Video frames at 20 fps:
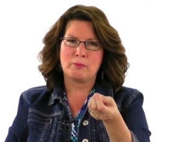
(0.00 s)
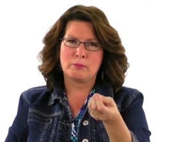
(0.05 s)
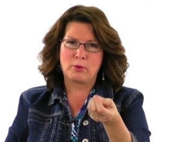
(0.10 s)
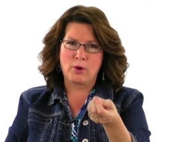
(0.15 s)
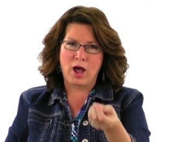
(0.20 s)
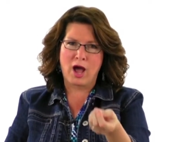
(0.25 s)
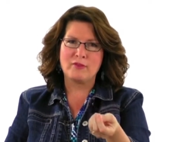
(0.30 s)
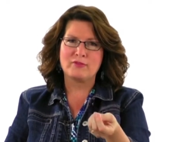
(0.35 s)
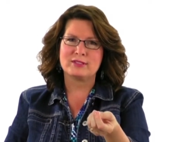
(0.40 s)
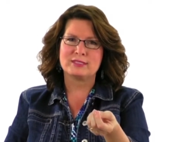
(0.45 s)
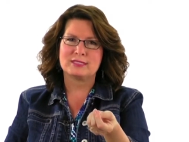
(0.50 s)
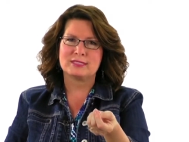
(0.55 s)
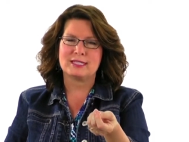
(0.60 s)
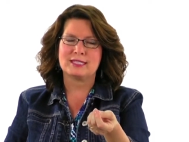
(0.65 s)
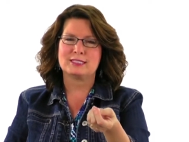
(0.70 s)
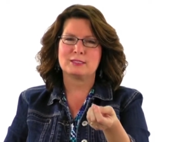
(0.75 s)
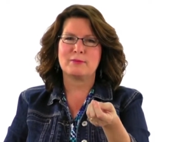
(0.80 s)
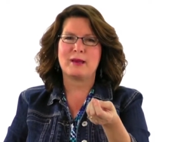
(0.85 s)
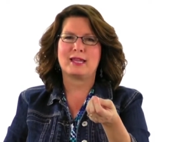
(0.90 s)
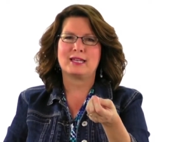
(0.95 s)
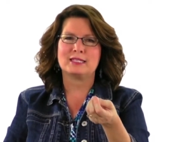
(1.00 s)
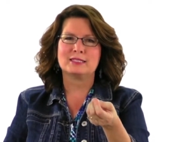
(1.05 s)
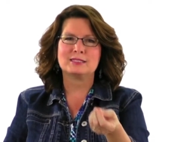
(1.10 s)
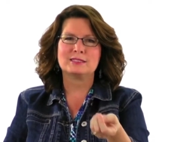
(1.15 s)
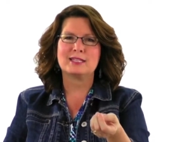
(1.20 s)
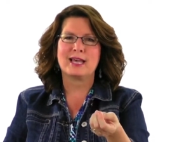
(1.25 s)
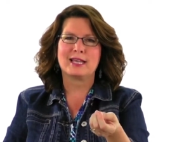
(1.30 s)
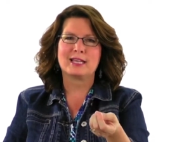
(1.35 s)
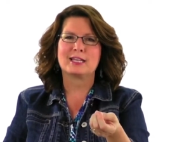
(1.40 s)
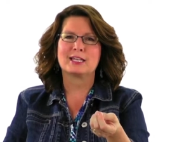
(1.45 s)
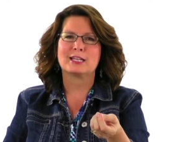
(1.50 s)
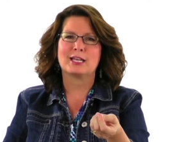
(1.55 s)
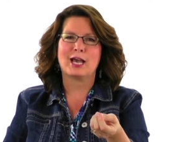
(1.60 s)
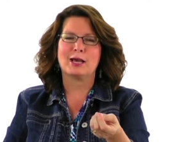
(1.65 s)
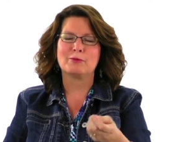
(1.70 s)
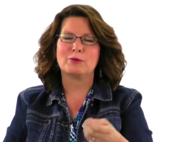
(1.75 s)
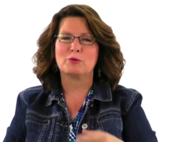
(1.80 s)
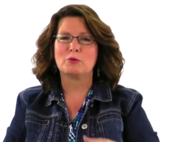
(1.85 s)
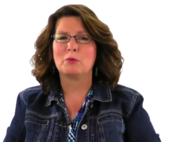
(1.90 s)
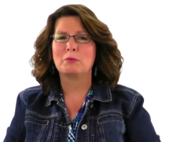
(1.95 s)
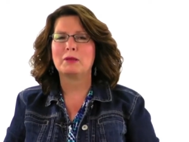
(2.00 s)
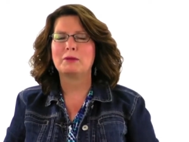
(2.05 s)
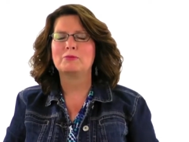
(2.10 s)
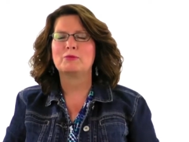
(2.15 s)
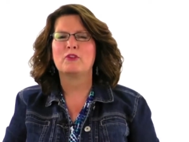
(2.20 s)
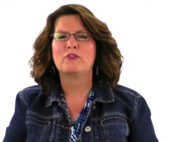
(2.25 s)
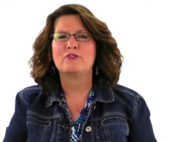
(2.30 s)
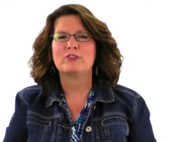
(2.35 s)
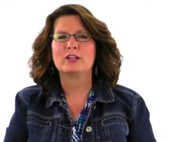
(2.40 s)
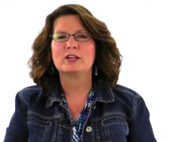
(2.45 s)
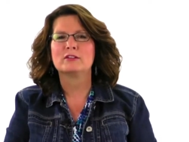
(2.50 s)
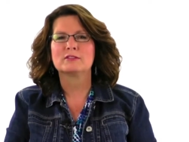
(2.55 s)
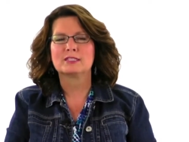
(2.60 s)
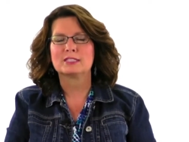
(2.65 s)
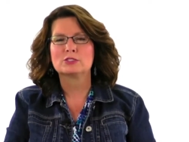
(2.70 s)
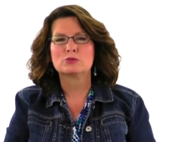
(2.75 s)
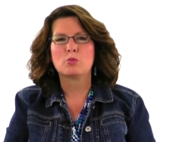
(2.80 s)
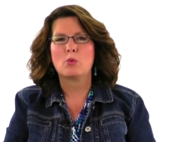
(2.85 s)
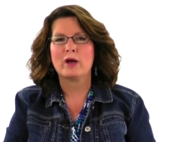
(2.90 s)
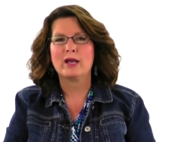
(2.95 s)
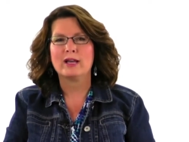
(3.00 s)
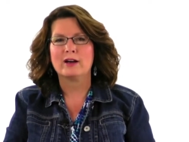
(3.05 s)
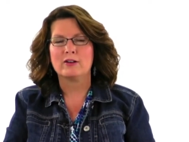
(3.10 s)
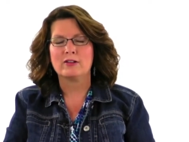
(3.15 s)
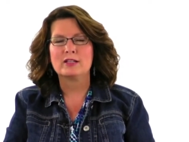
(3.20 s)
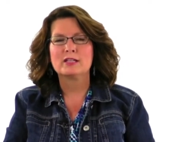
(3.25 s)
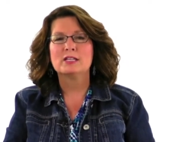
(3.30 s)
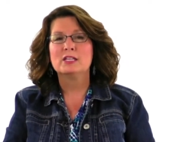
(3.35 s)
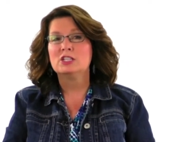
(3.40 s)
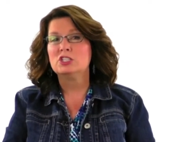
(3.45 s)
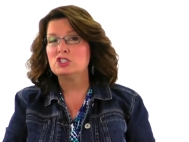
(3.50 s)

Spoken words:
prophecies about his second coming will be fulfilled as well.